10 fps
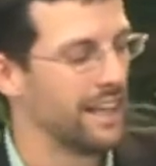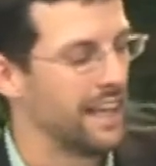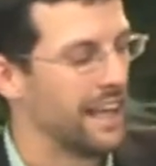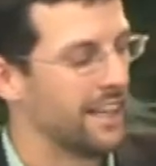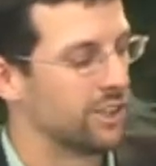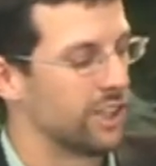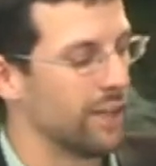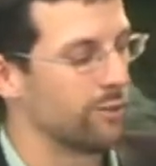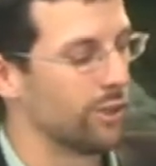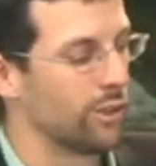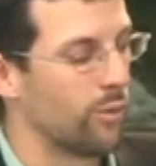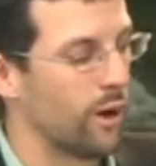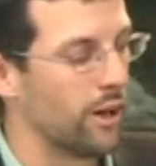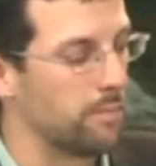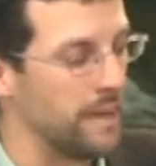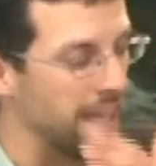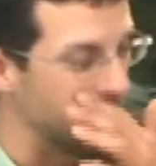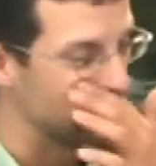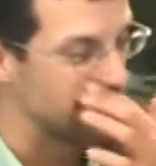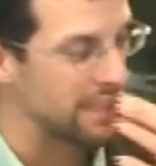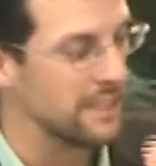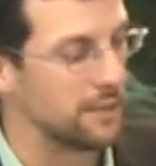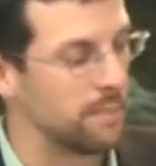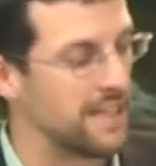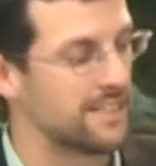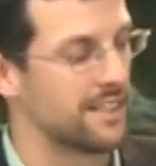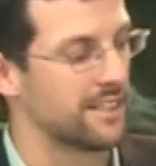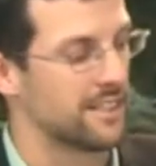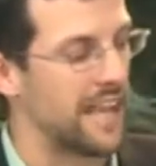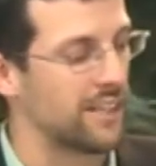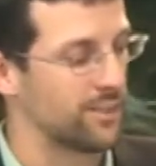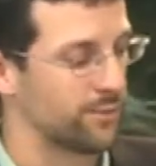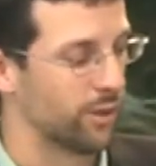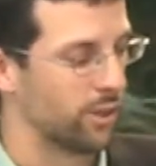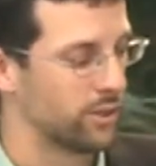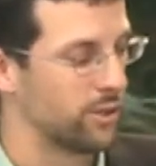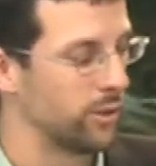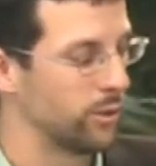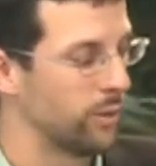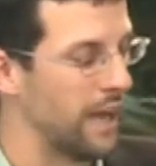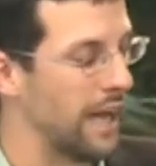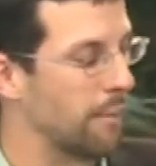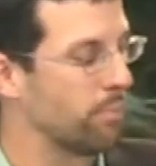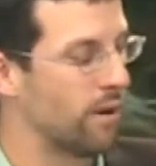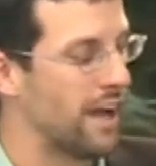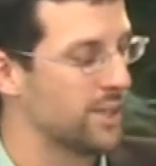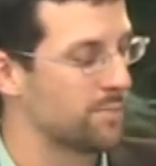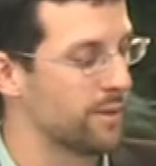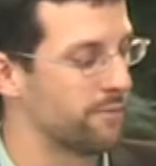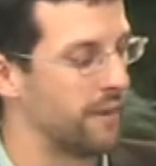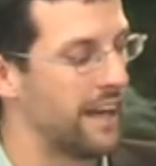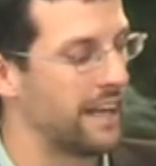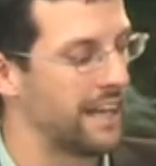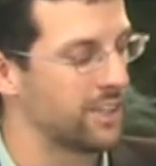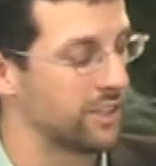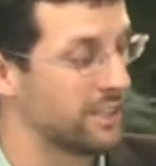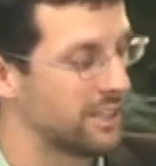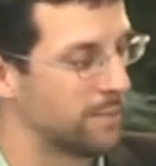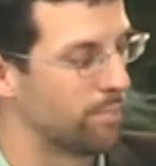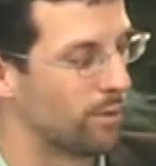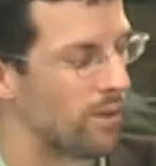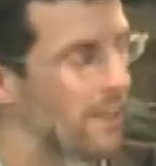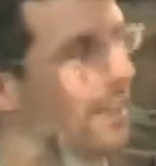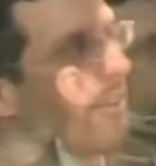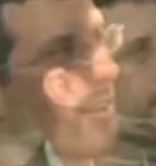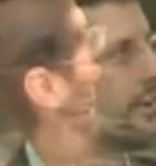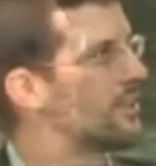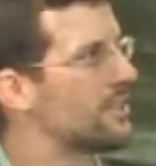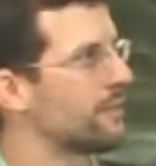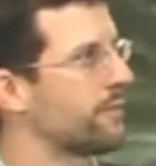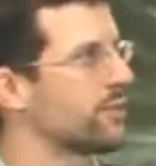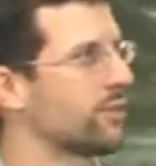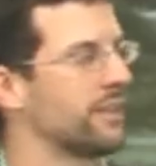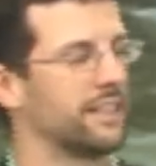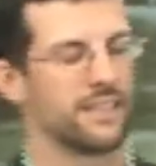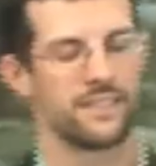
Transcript: In general, the word means to be successful, to uh, prosper financially, temporally. You'll notice here 1 Corinthians